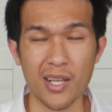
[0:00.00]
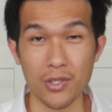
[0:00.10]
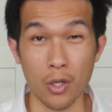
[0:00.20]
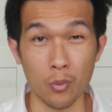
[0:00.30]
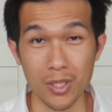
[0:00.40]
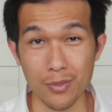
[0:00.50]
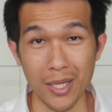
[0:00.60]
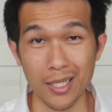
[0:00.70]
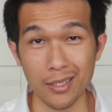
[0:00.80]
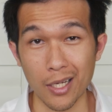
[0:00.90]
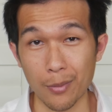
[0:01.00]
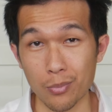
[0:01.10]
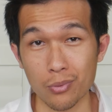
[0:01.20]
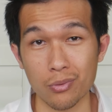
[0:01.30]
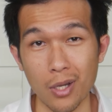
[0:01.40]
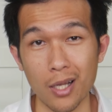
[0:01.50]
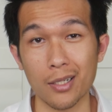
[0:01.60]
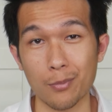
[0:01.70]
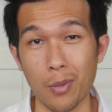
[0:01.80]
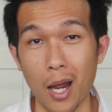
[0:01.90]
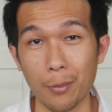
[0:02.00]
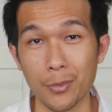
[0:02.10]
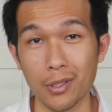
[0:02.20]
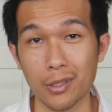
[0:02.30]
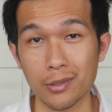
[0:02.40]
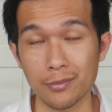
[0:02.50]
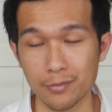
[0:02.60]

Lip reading: So what's making their product popular?